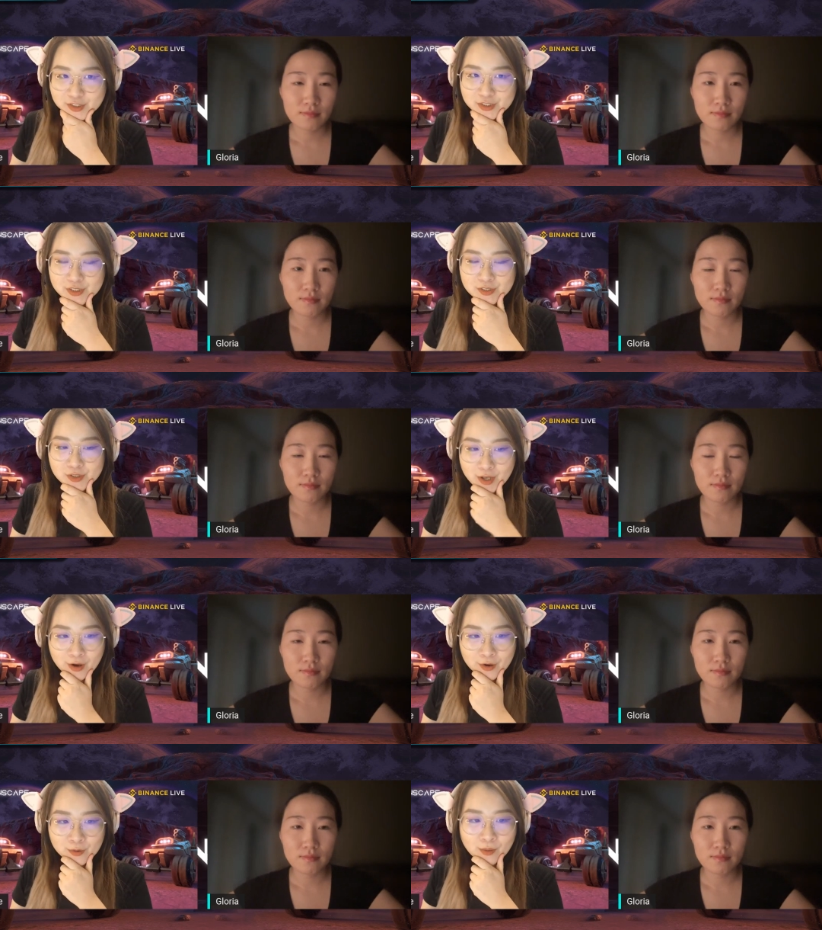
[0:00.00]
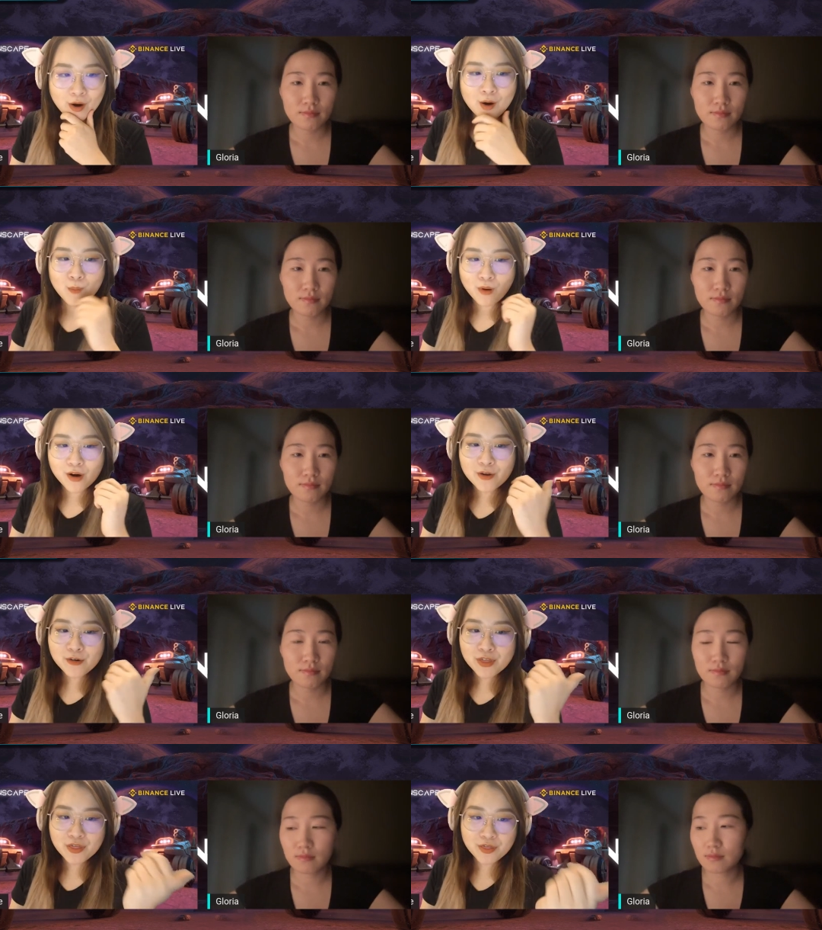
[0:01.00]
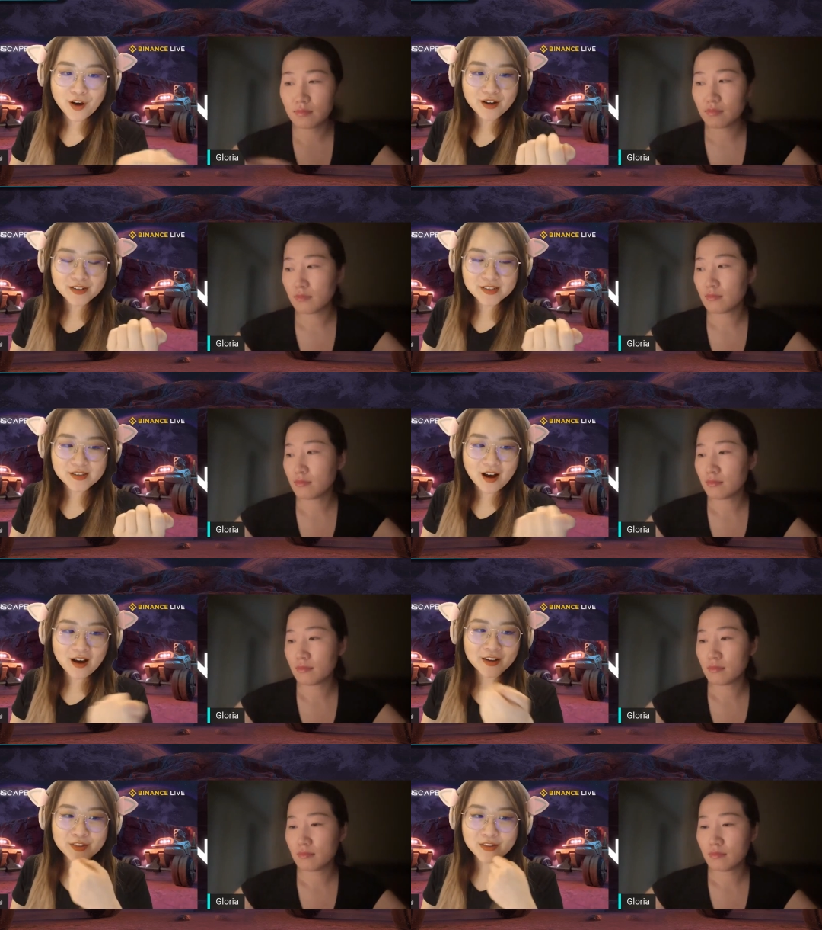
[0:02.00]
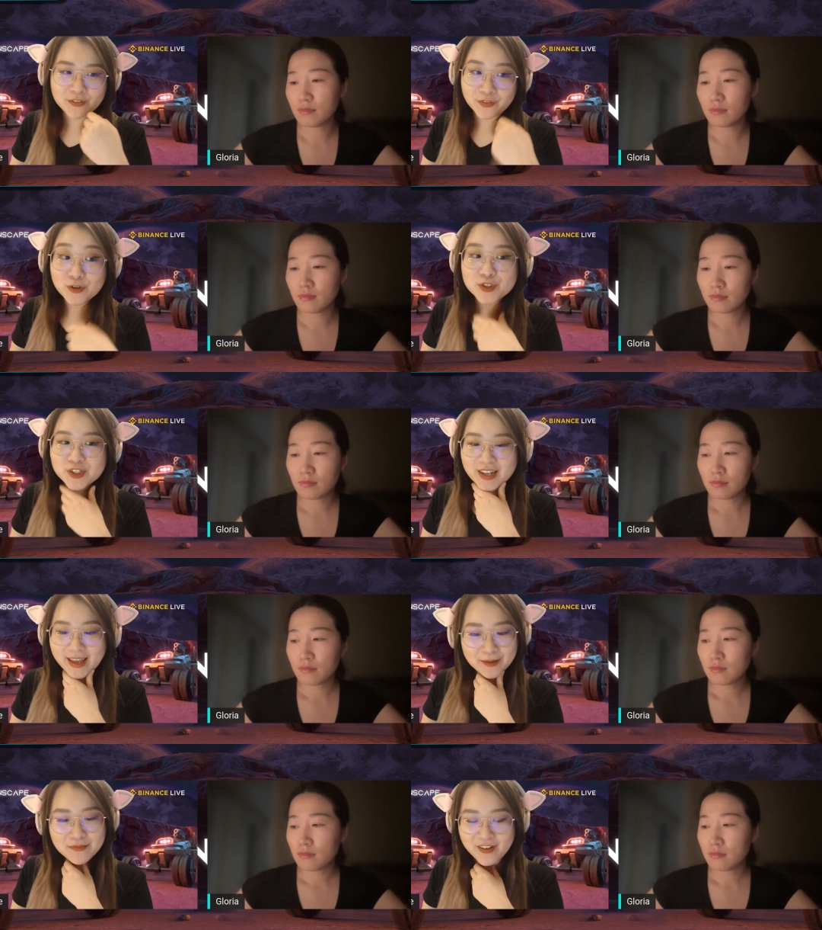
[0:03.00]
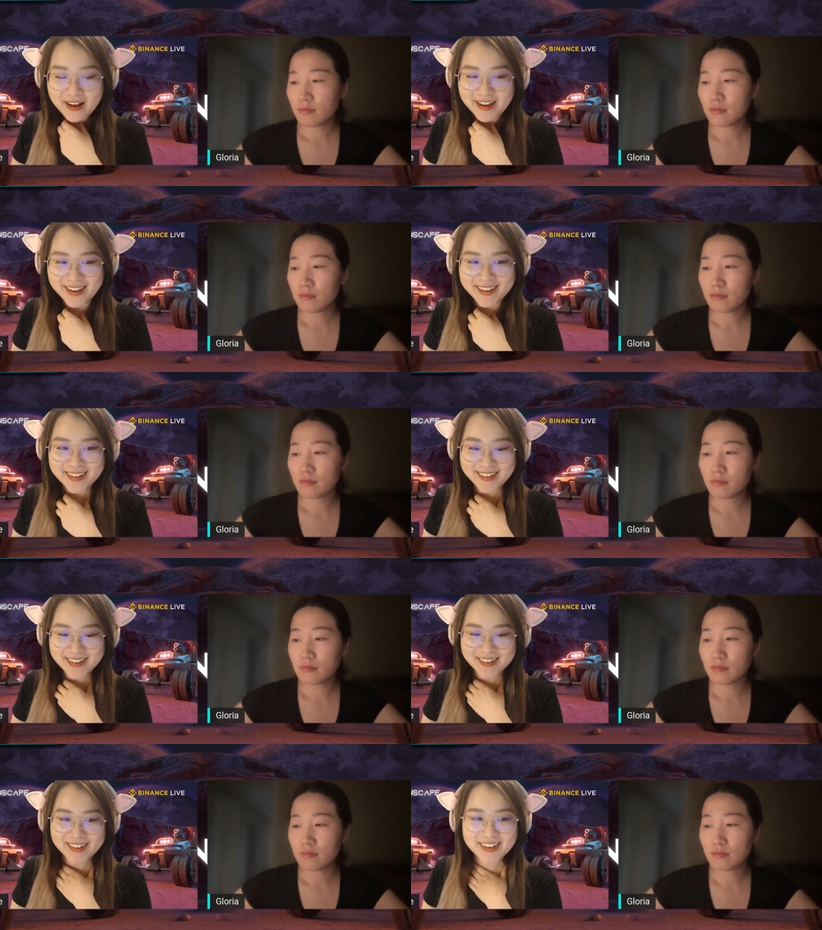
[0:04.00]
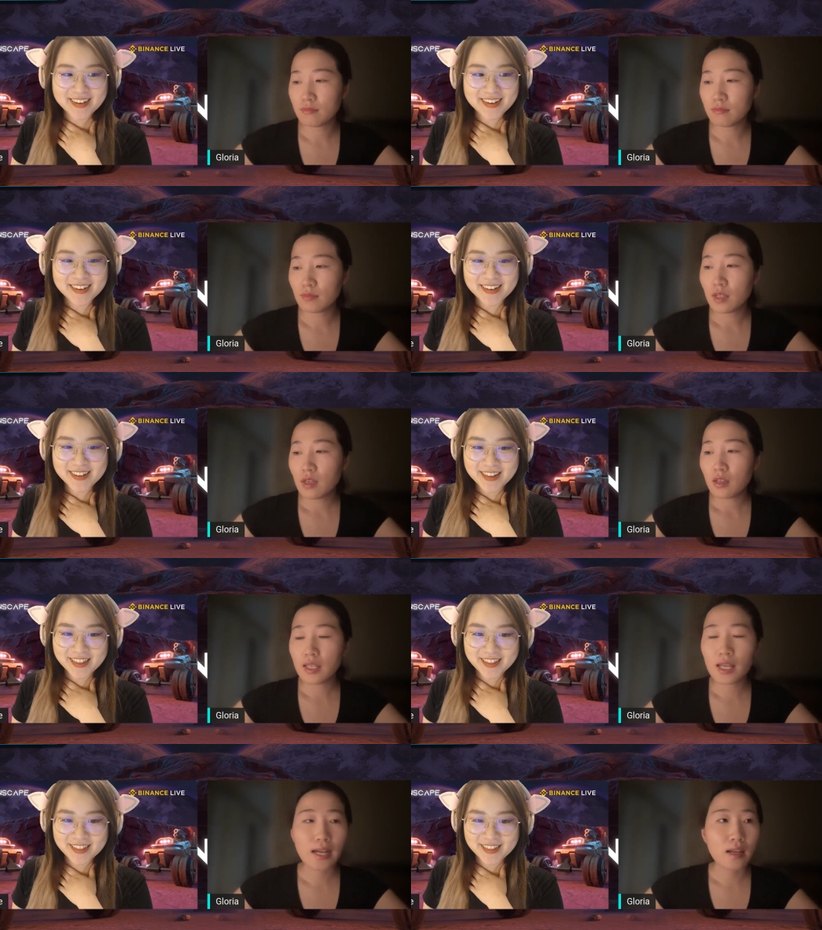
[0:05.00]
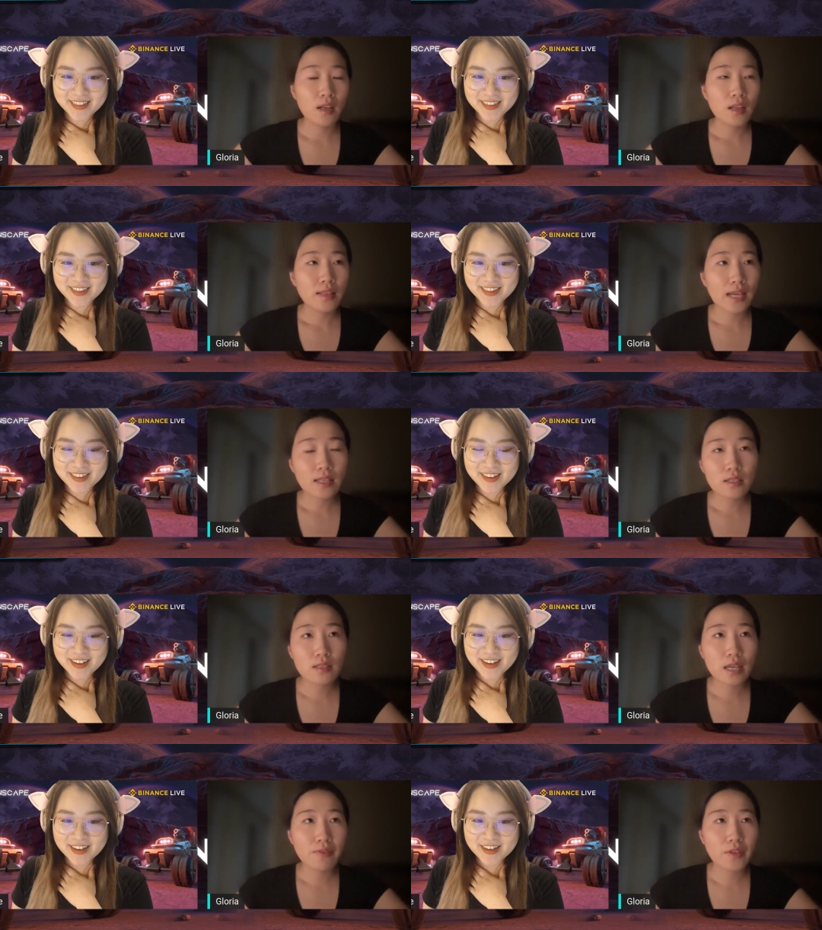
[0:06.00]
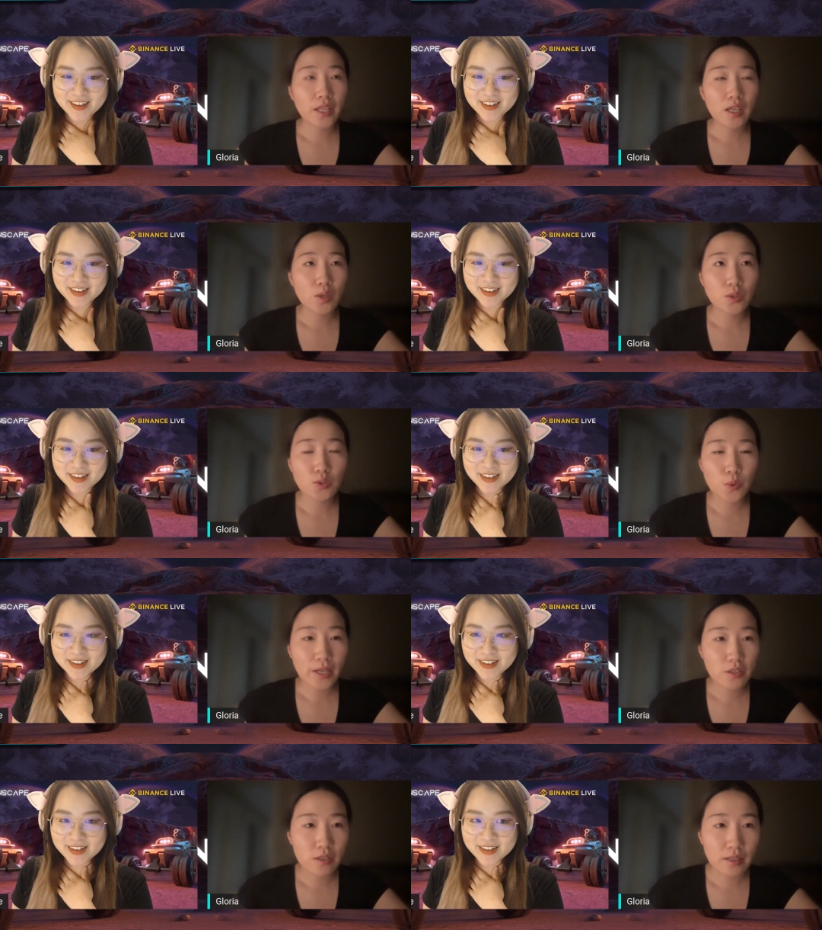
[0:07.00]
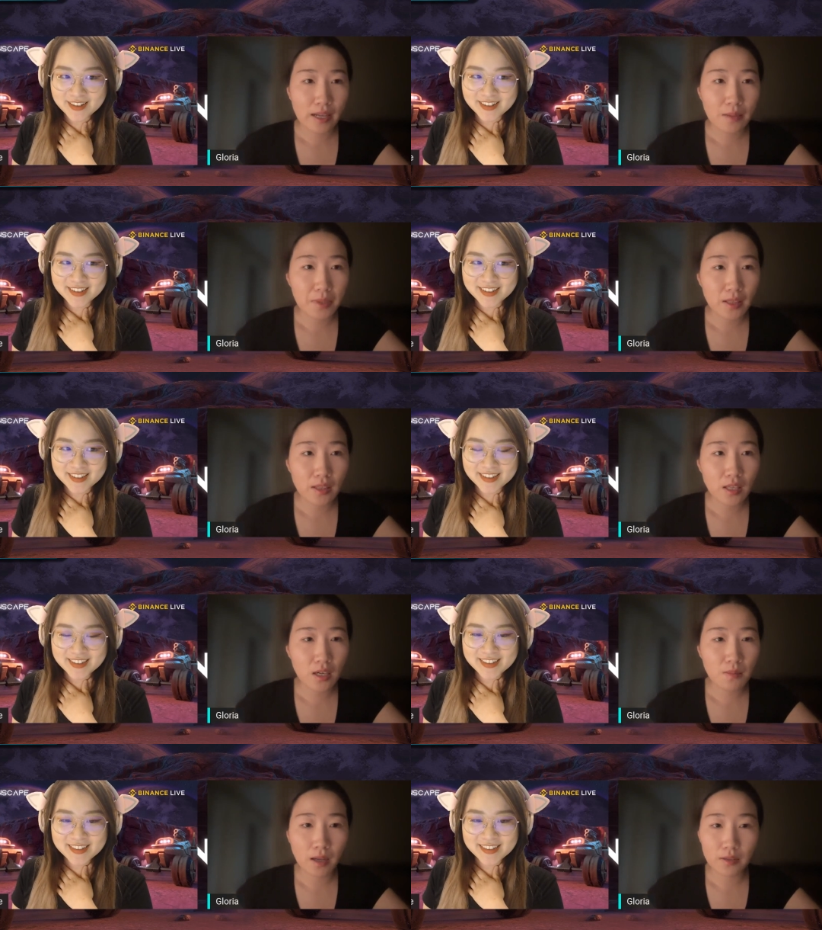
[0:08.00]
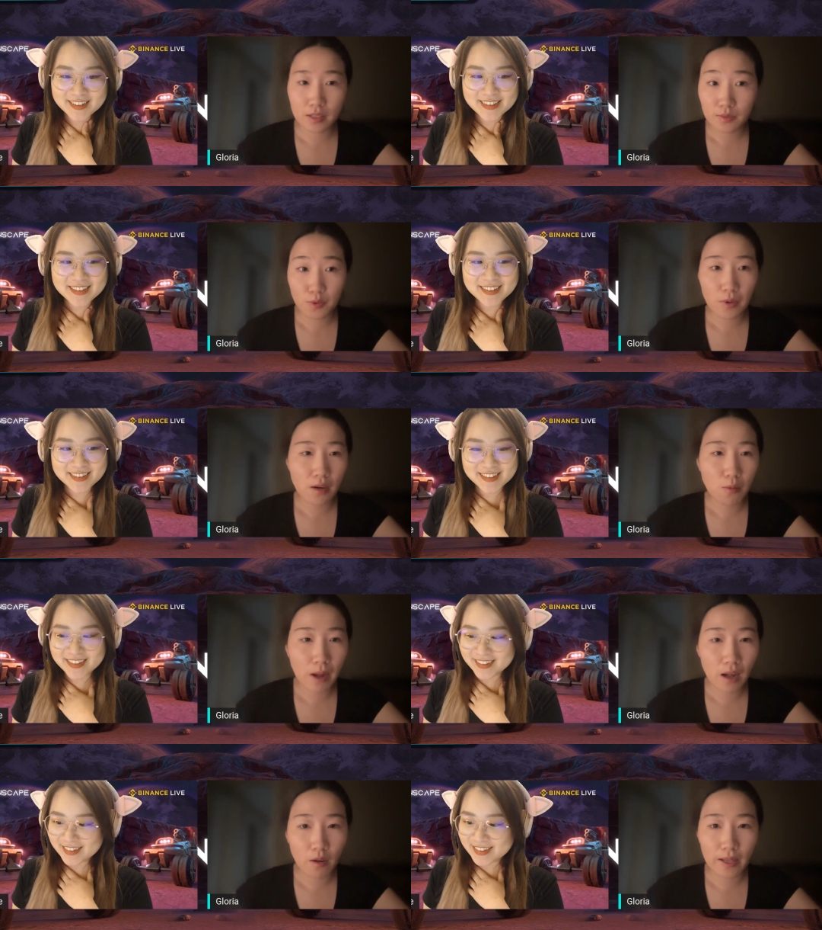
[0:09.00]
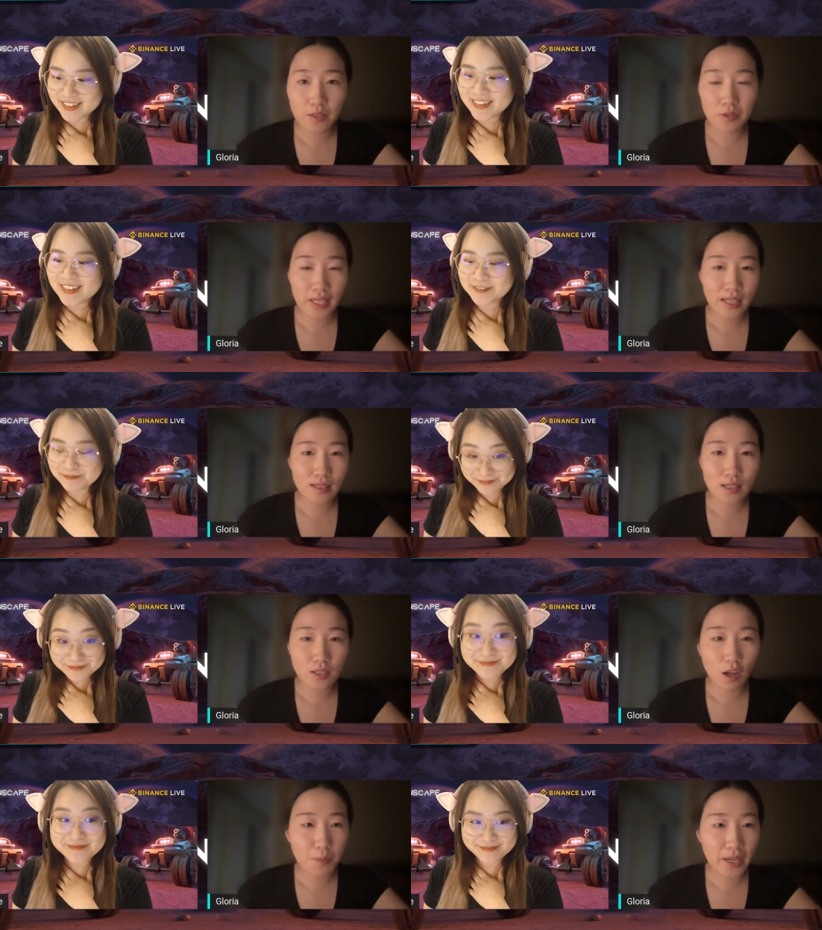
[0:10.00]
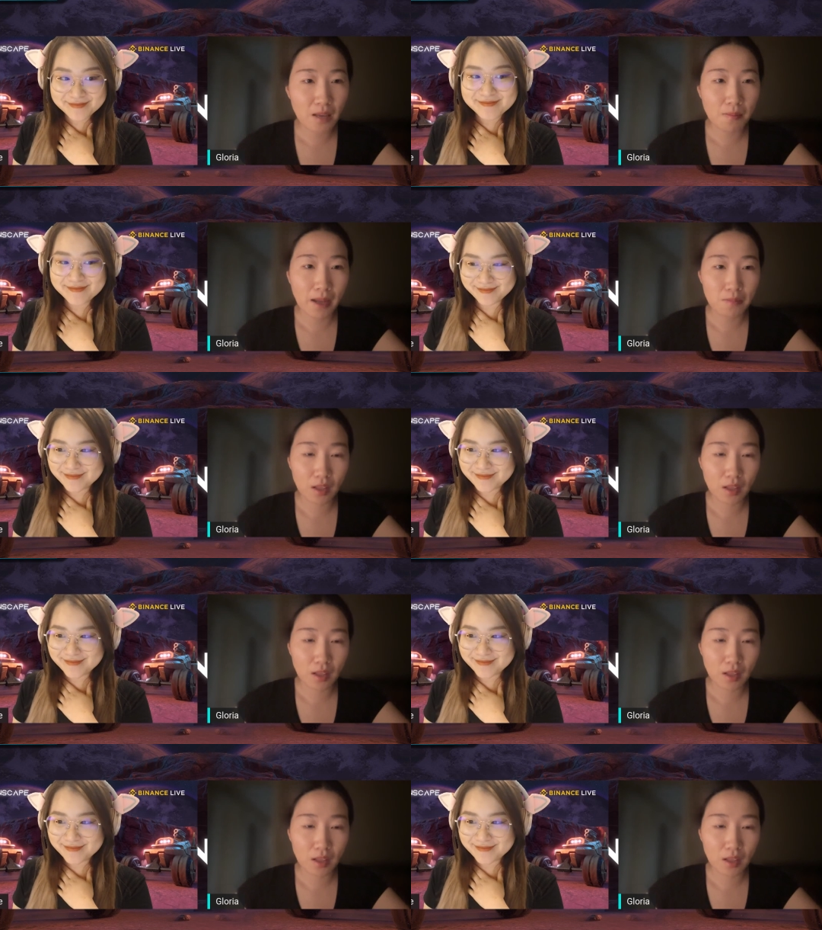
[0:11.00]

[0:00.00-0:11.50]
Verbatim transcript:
Speaker 1: to know what are your thoughts on the future GameFi.
Speaker 2: Yeah, that is definitely a good question. I've been thinking about this for quite a while. Actually, it's a topic in my